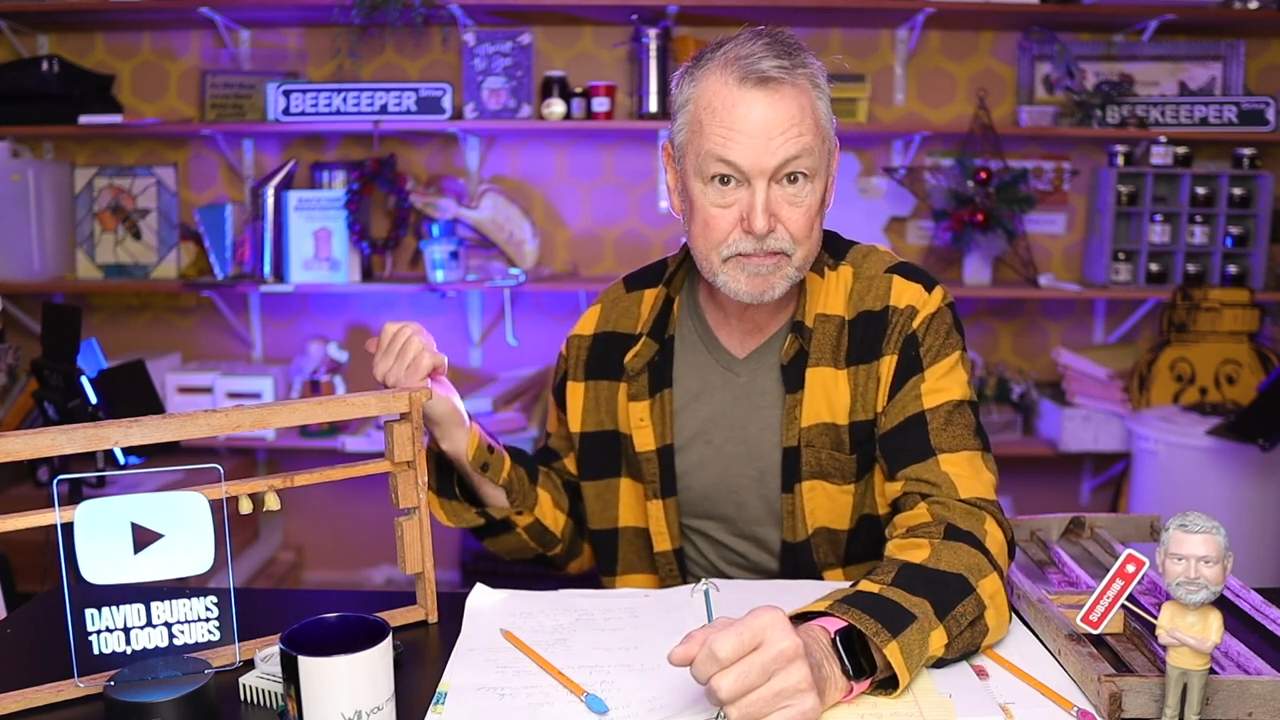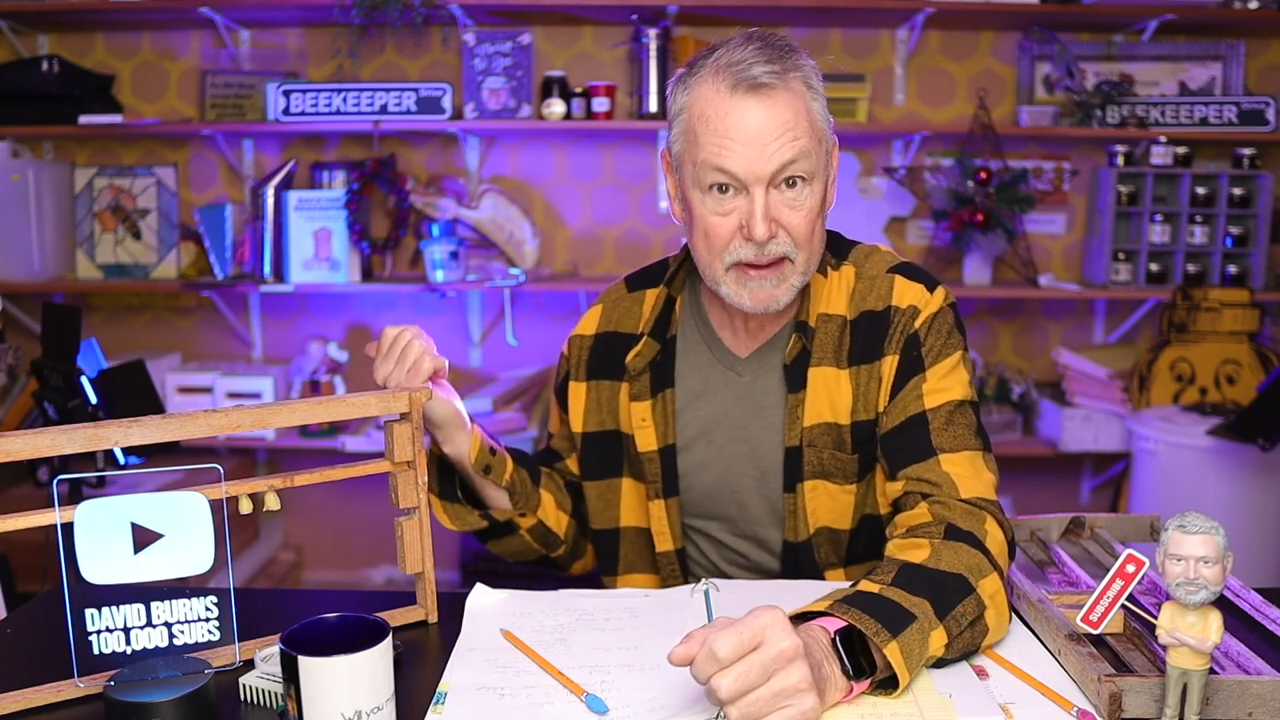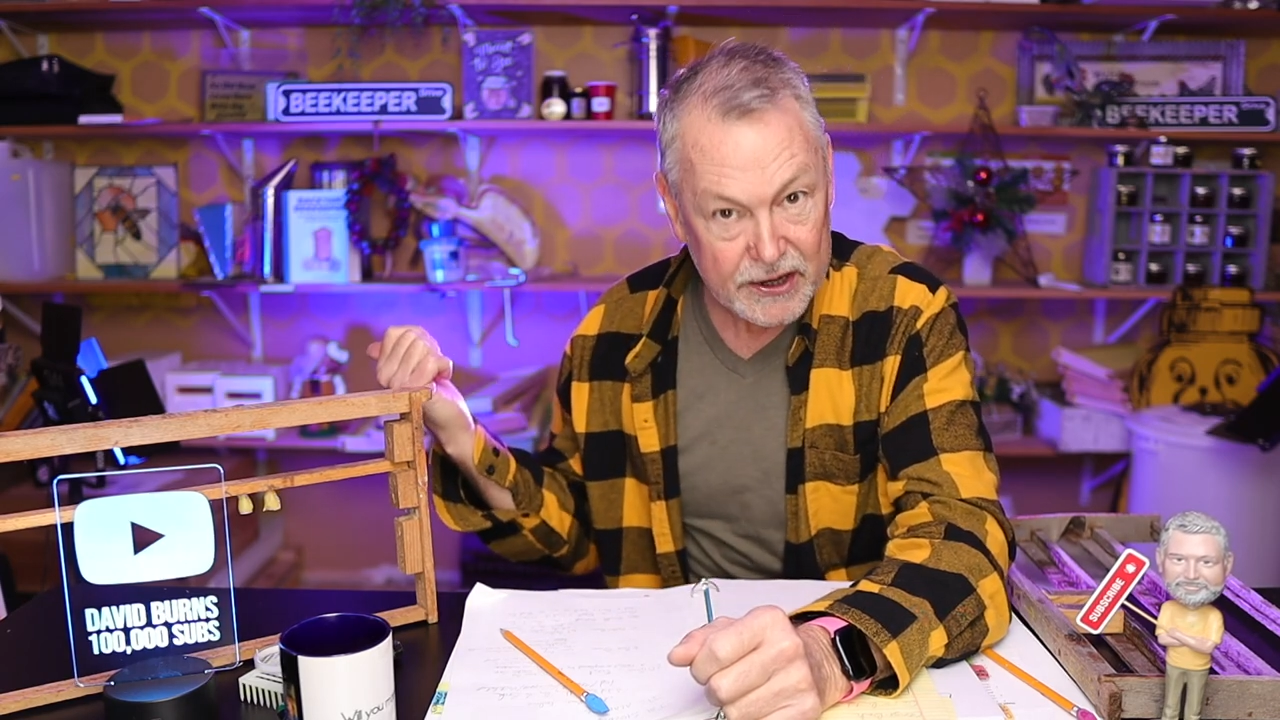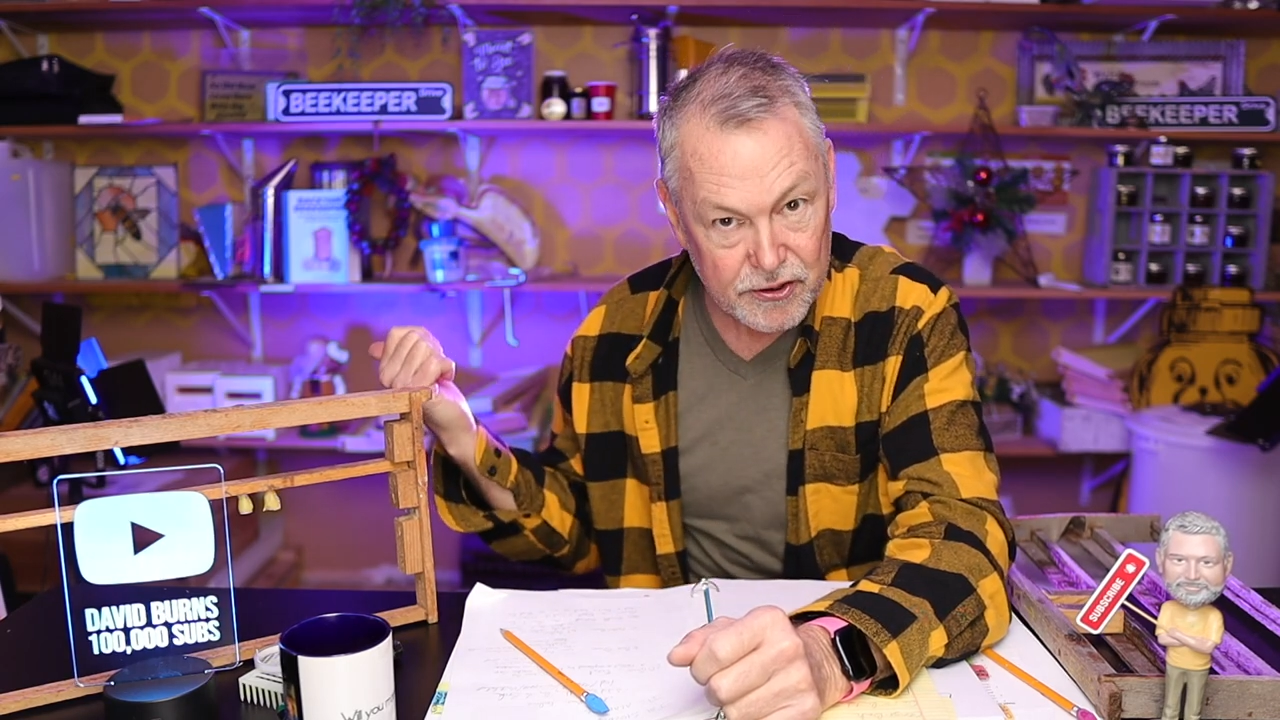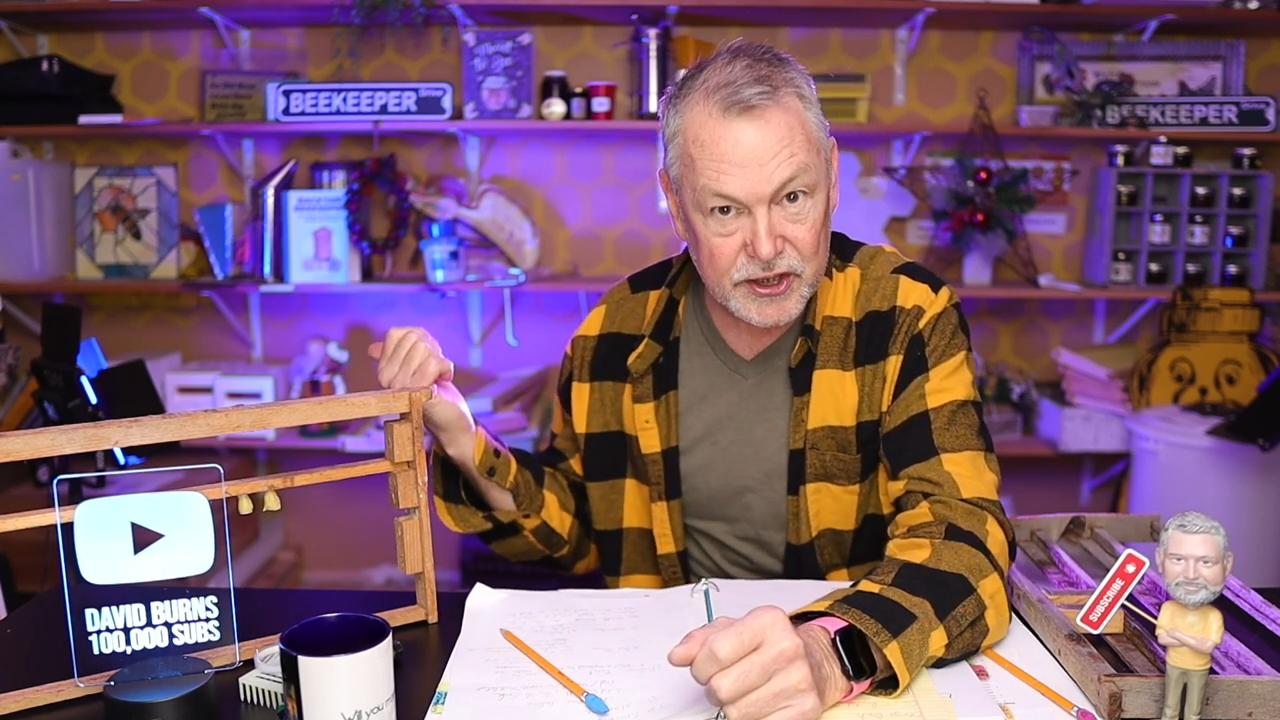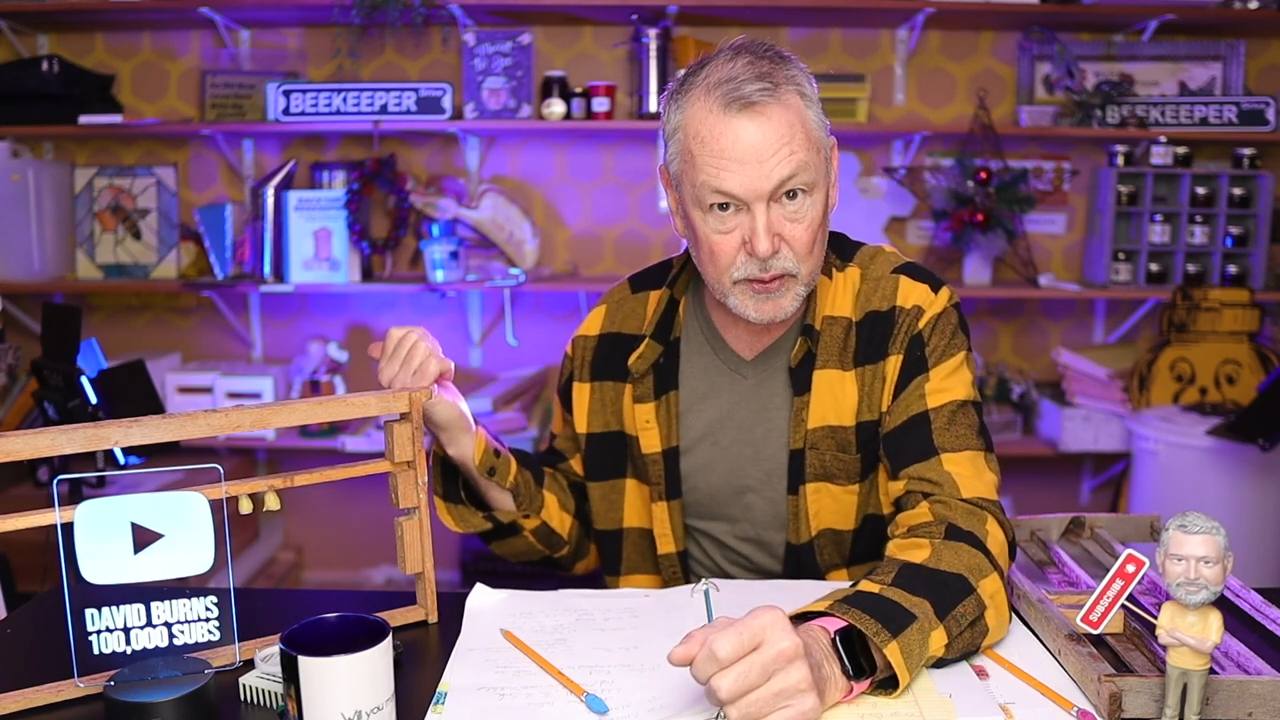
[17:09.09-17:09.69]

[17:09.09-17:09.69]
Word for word: better